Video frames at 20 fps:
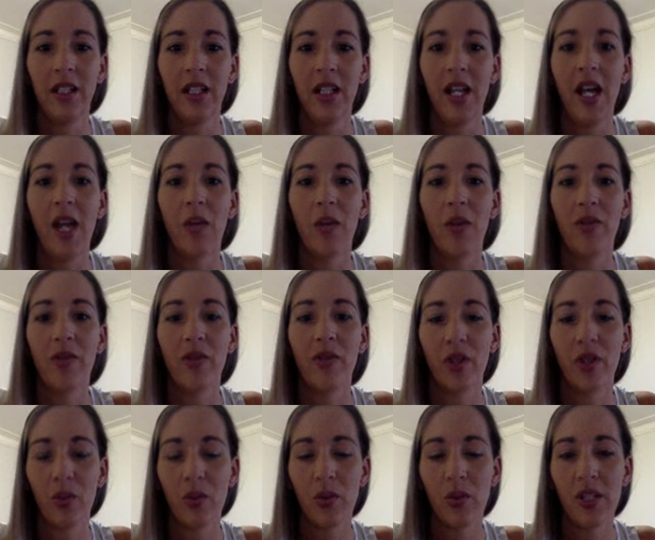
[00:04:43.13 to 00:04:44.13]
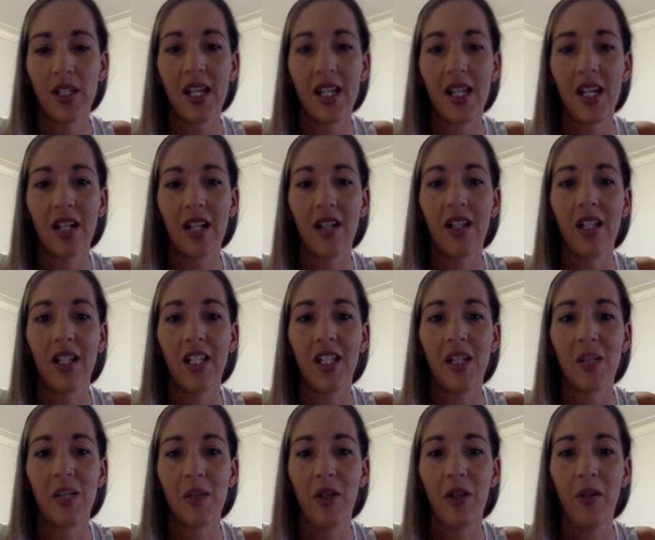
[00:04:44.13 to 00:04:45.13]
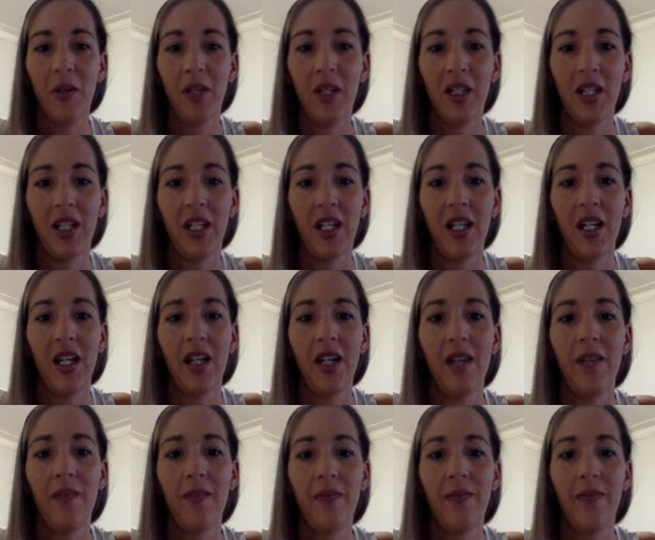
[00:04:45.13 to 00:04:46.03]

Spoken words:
and we've got a water cycle experiment here